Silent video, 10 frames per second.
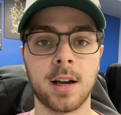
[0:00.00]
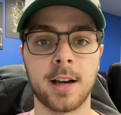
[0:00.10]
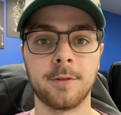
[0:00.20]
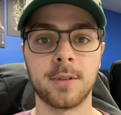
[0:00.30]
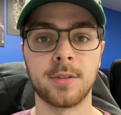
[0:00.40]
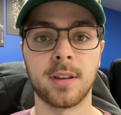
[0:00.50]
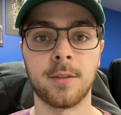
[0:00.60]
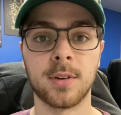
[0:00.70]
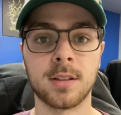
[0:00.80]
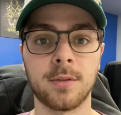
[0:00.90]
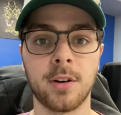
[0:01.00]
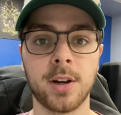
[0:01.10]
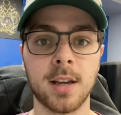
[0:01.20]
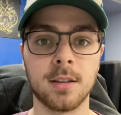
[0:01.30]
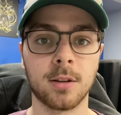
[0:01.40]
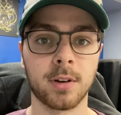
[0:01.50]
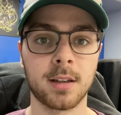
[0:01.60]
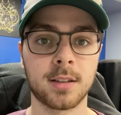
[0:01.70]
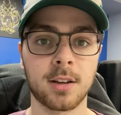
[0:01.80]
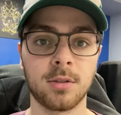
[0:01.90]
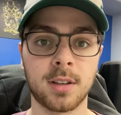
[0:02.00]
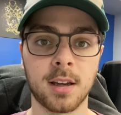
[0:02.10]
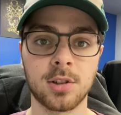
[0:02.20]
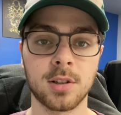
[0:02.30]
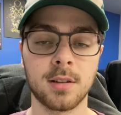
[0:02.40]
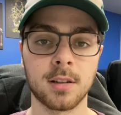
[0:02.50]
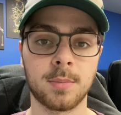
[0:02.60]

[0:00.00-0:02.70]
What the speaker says: If it's a very indirect salutation,